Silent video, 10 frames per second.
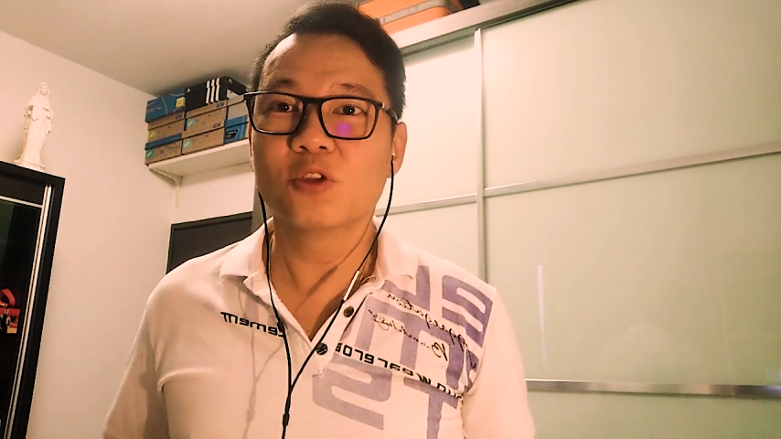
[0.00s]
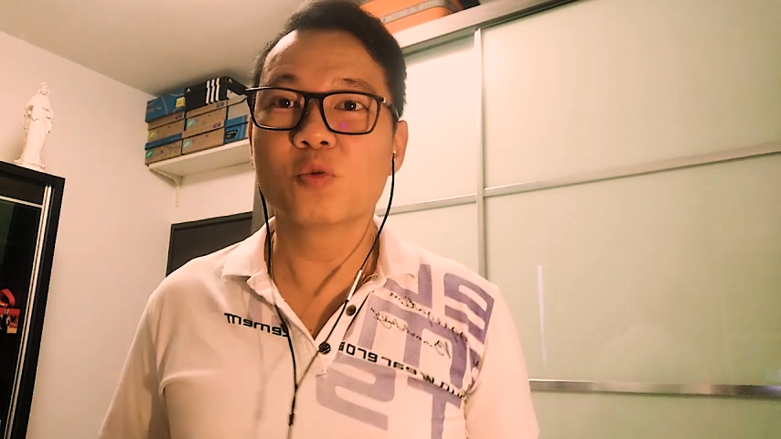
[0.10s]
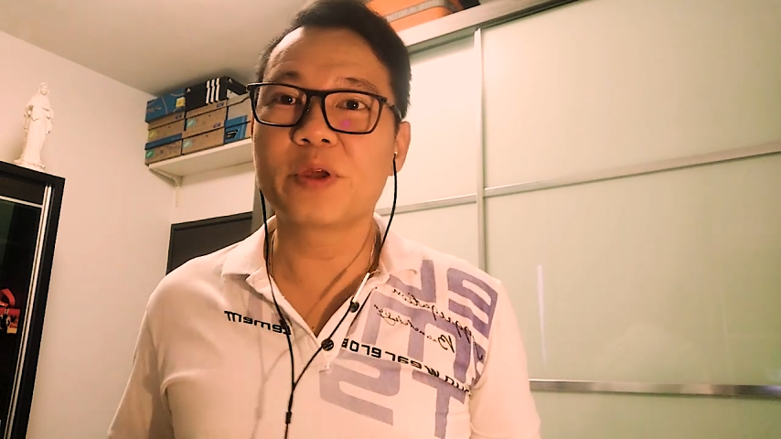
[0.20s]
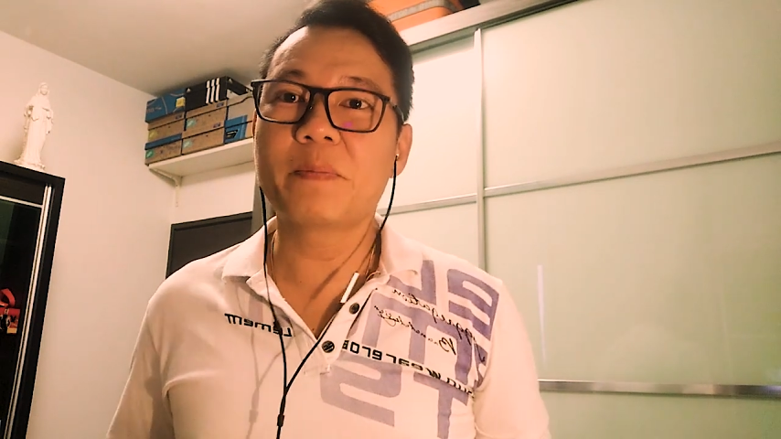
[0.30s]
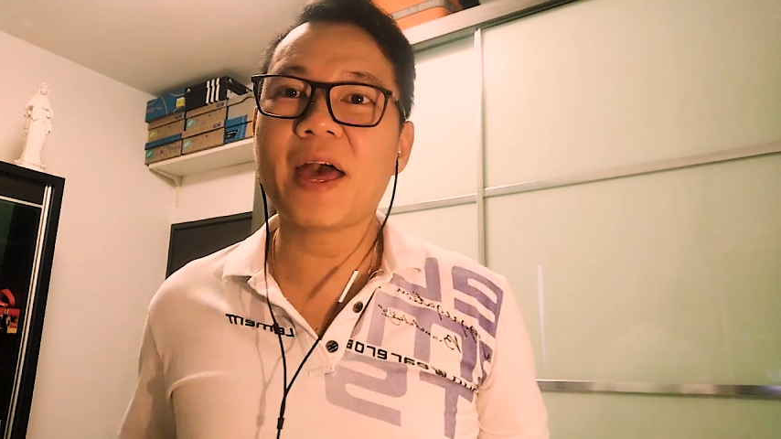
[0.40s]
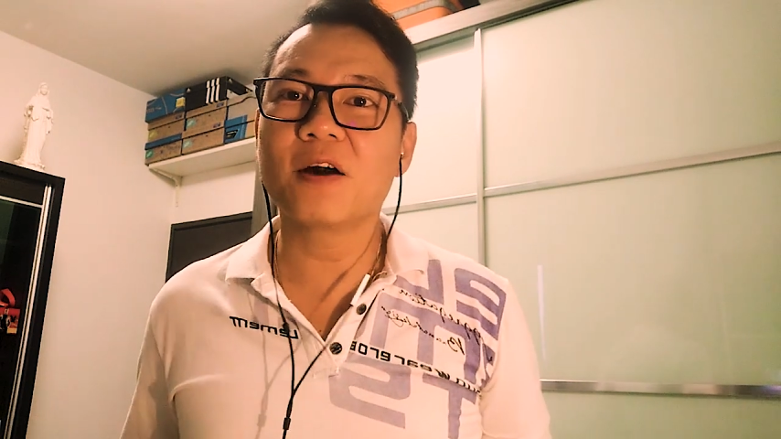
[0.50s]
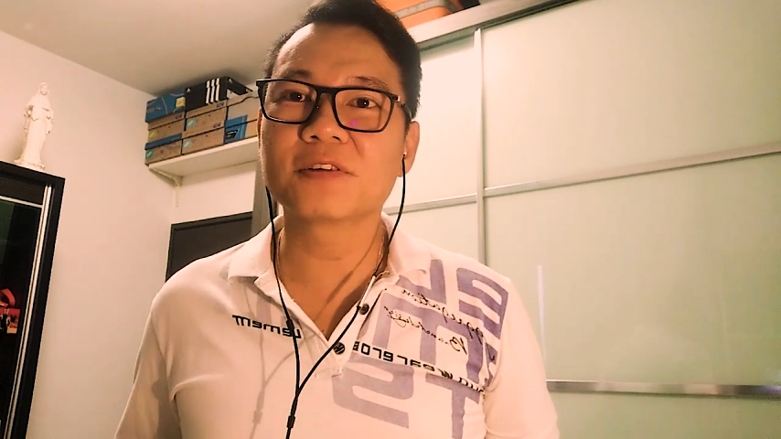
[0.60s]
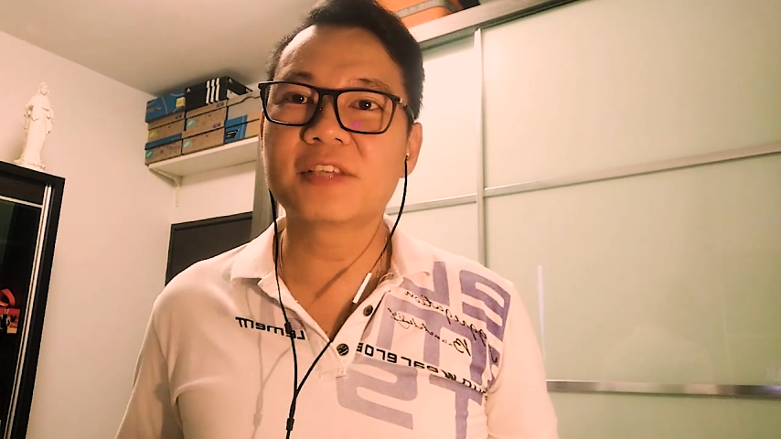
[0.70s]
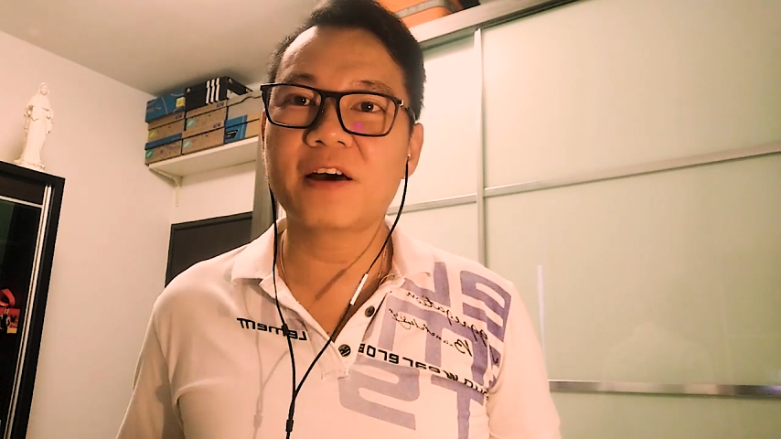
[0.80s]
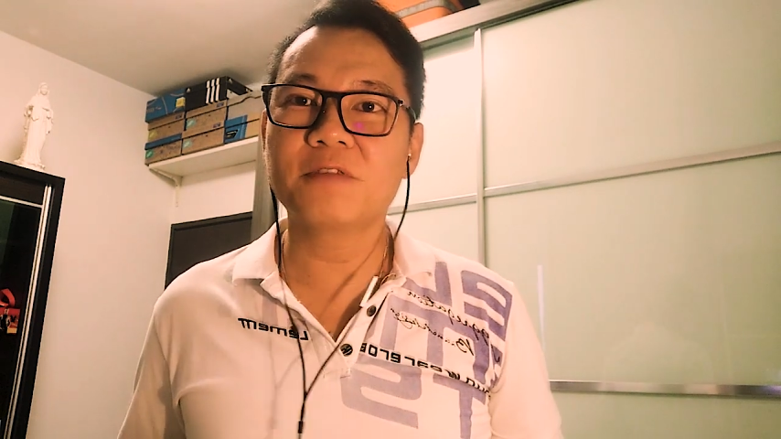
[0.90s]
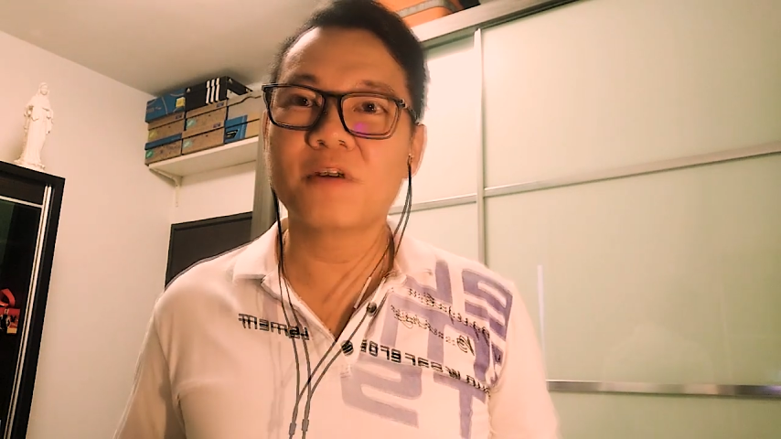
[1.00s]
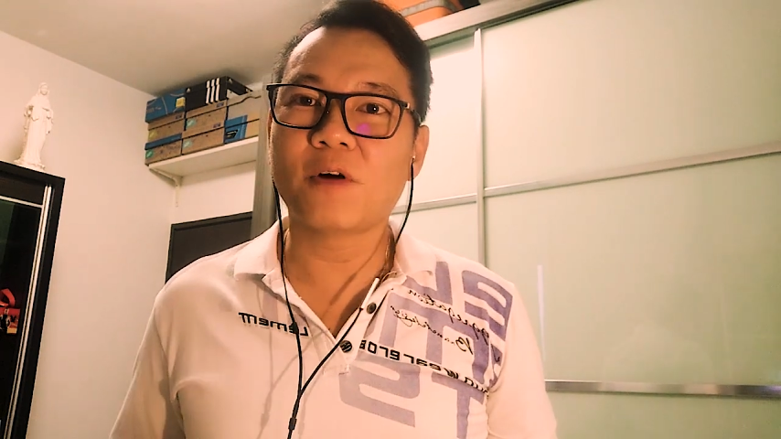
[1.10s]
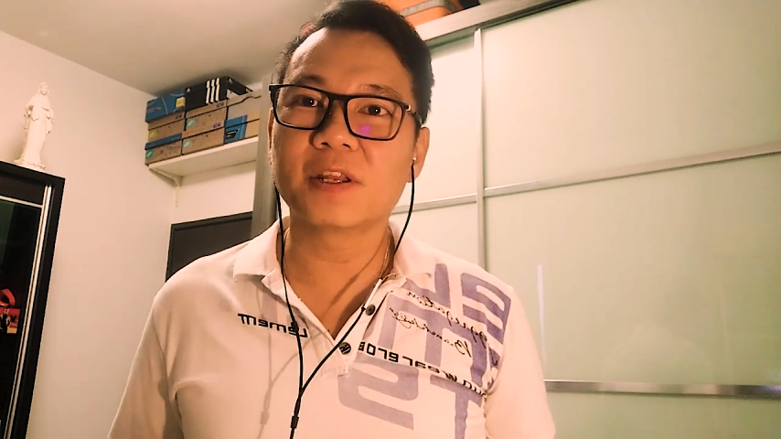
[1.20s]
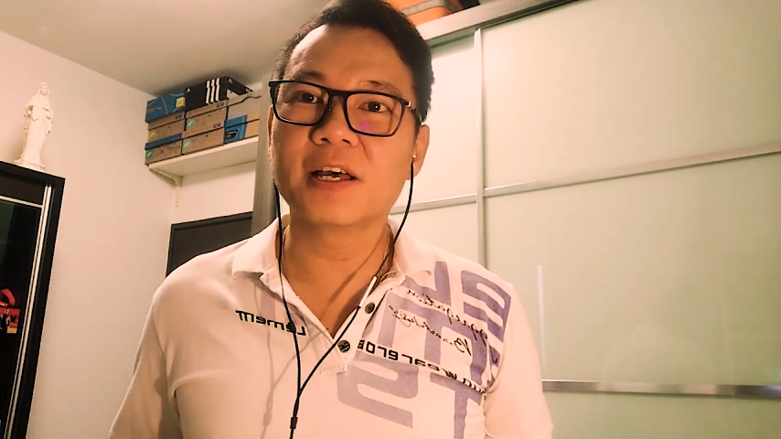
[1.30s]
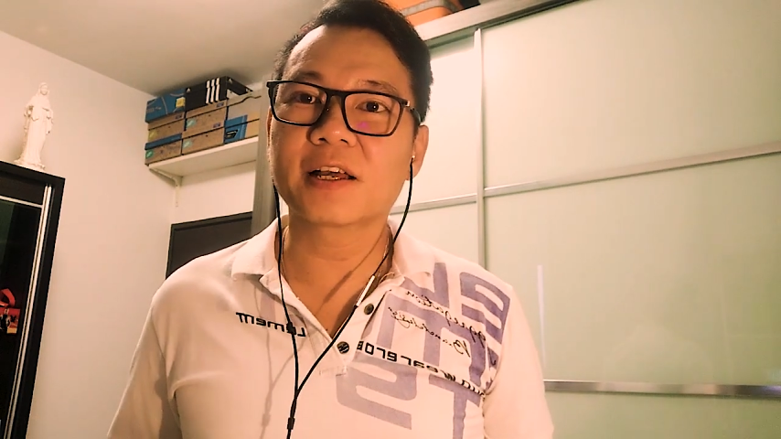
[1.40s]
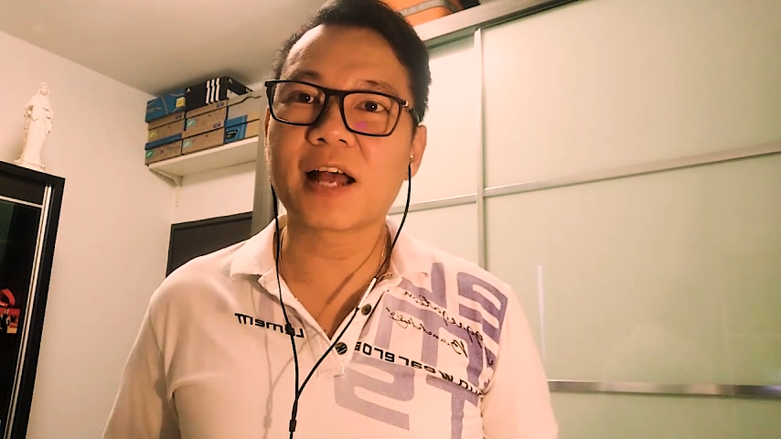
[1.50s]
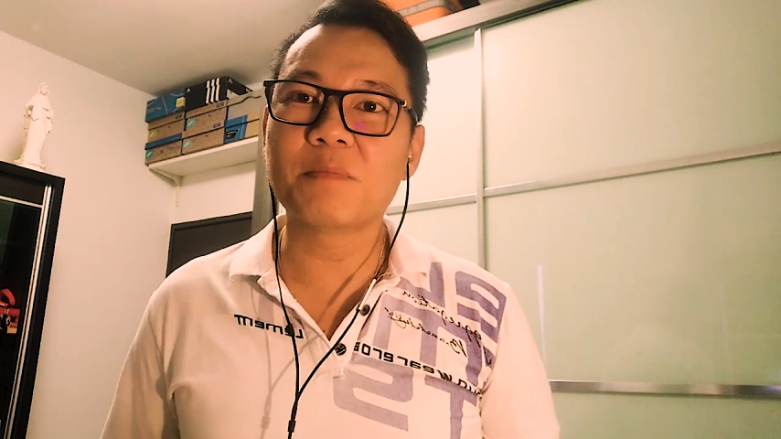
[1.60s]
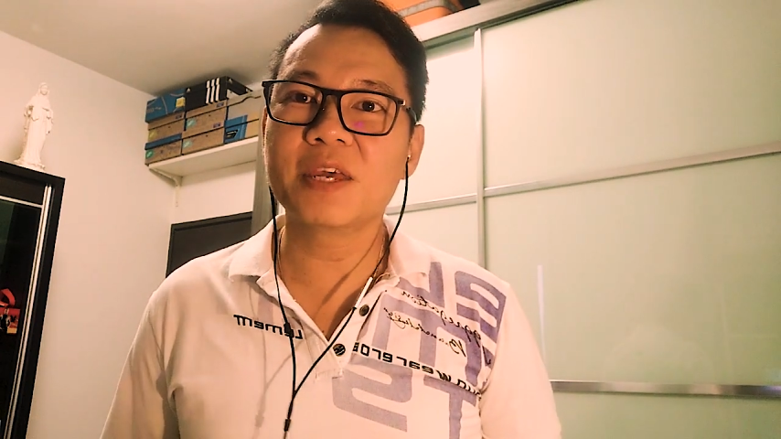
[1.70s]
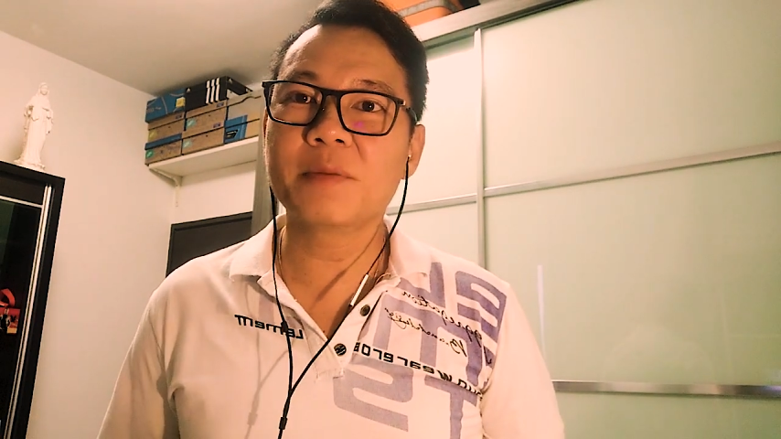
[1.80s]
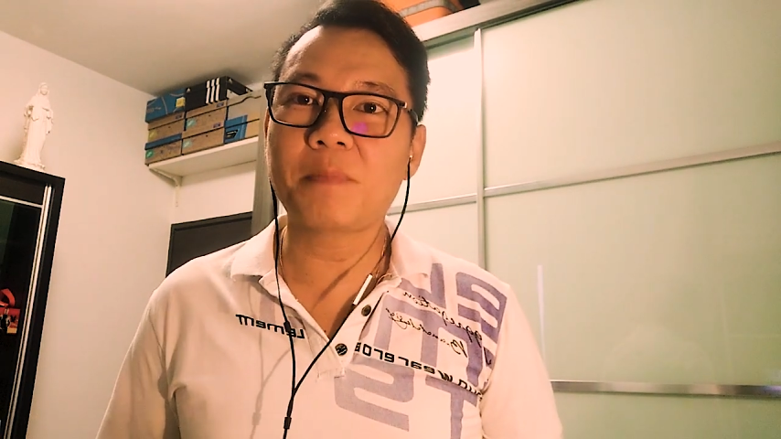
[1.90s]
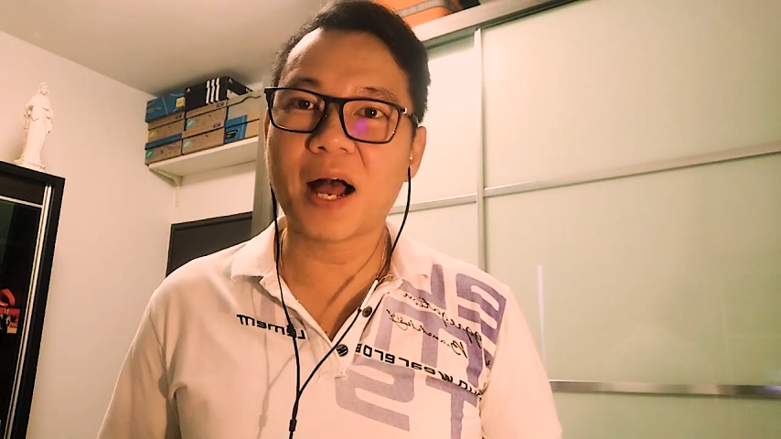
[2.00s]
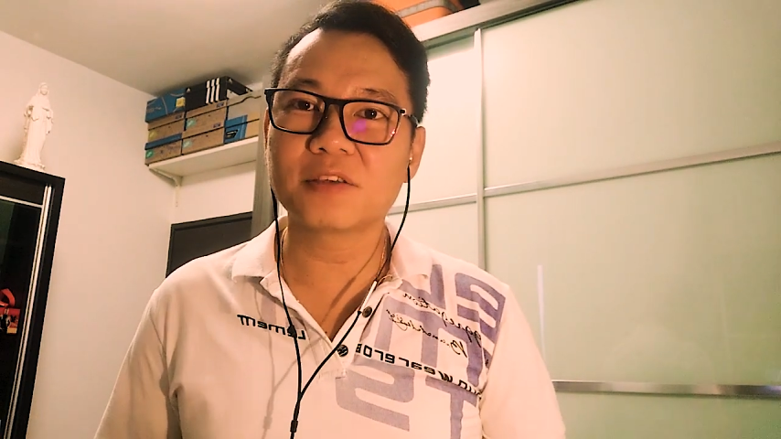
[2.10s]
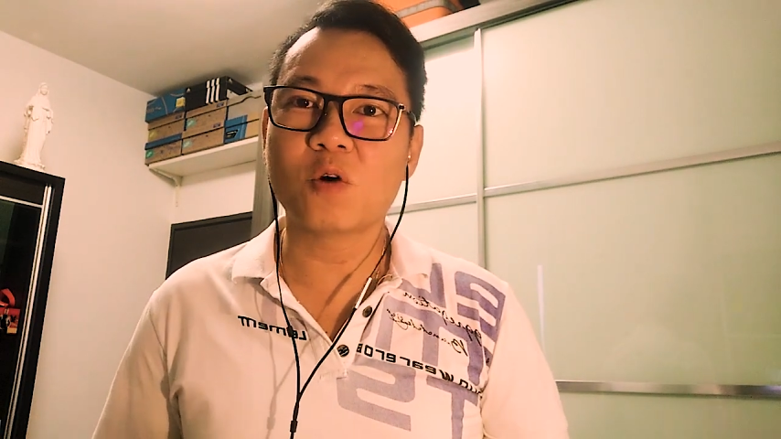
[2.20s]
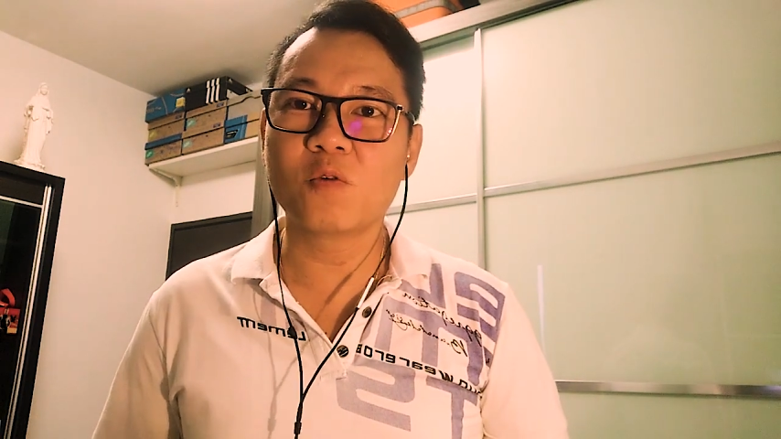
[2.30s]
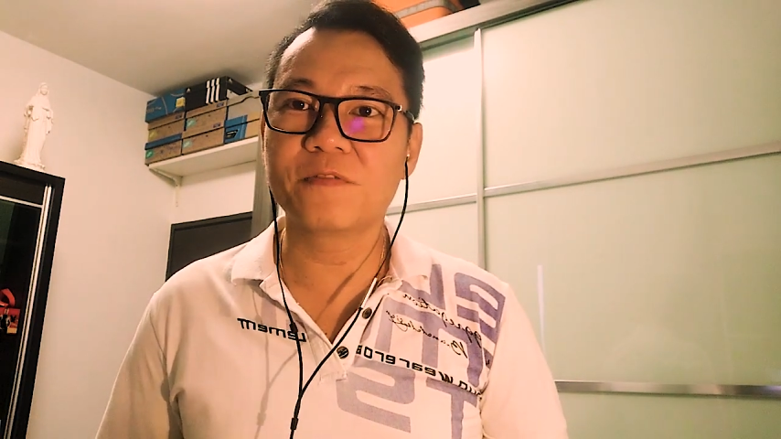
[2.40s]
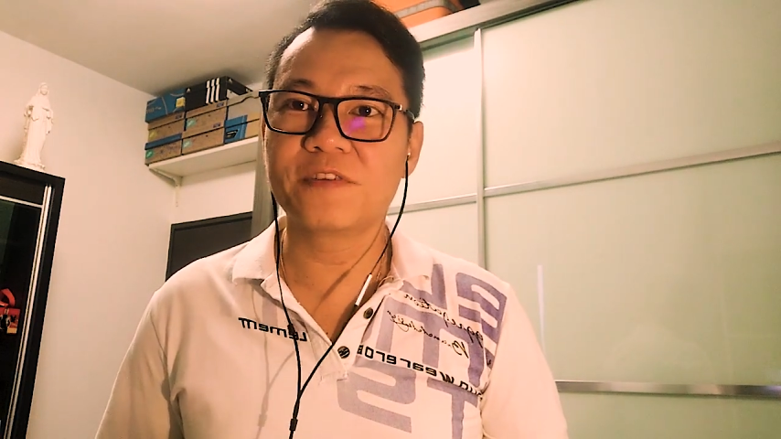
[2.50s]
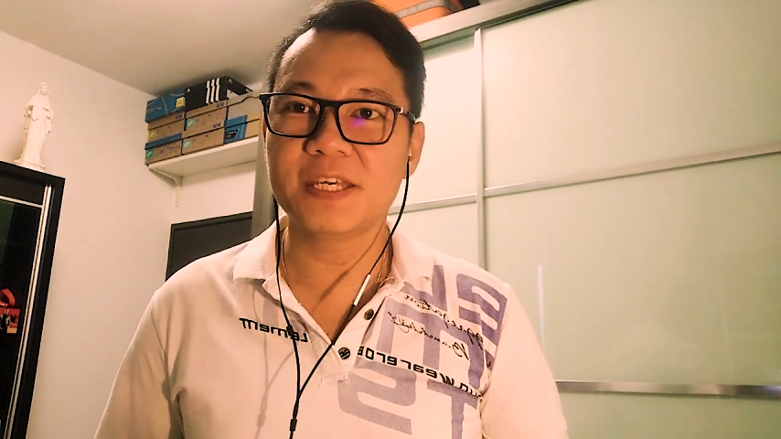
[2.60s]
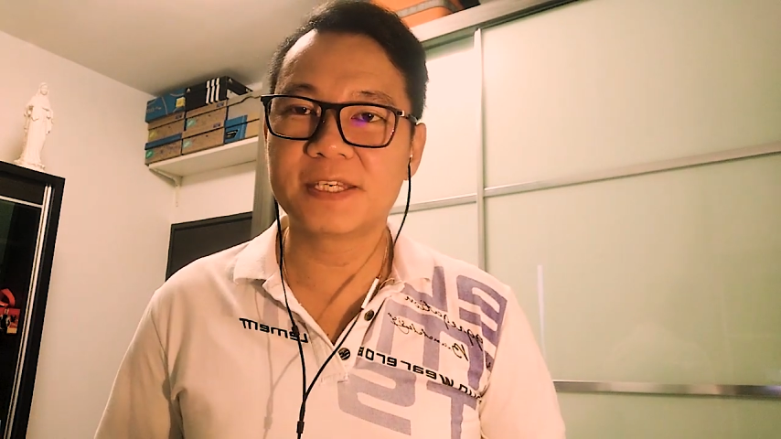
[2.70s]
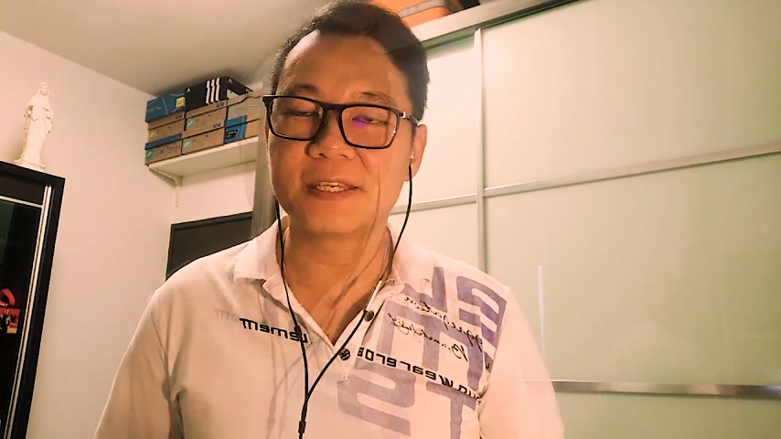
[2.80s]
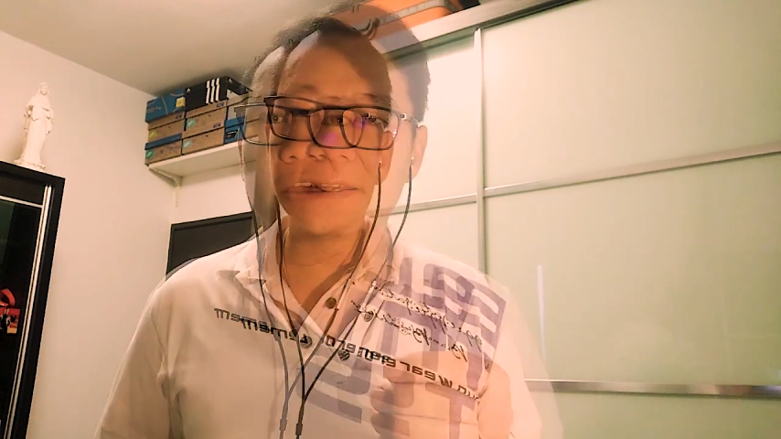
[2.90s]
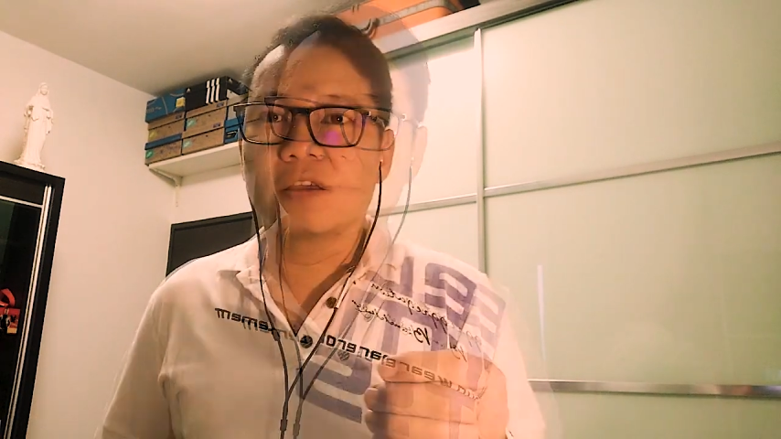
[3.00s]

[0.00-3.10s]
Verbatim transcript: to prepare ourselves for the coming Passover feast.